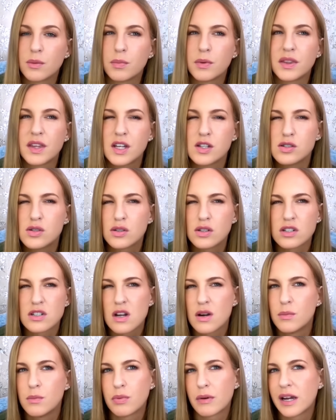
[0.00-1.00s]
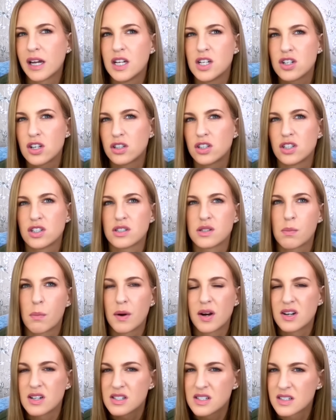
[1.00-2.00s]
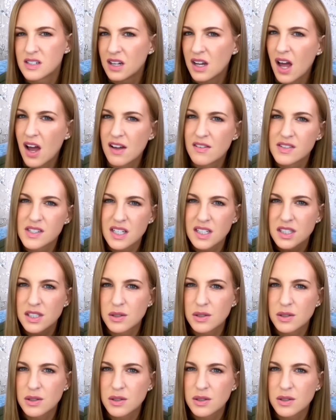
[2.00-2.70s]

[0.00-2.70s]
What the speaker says: but they sort of don't bring each other's personal lives into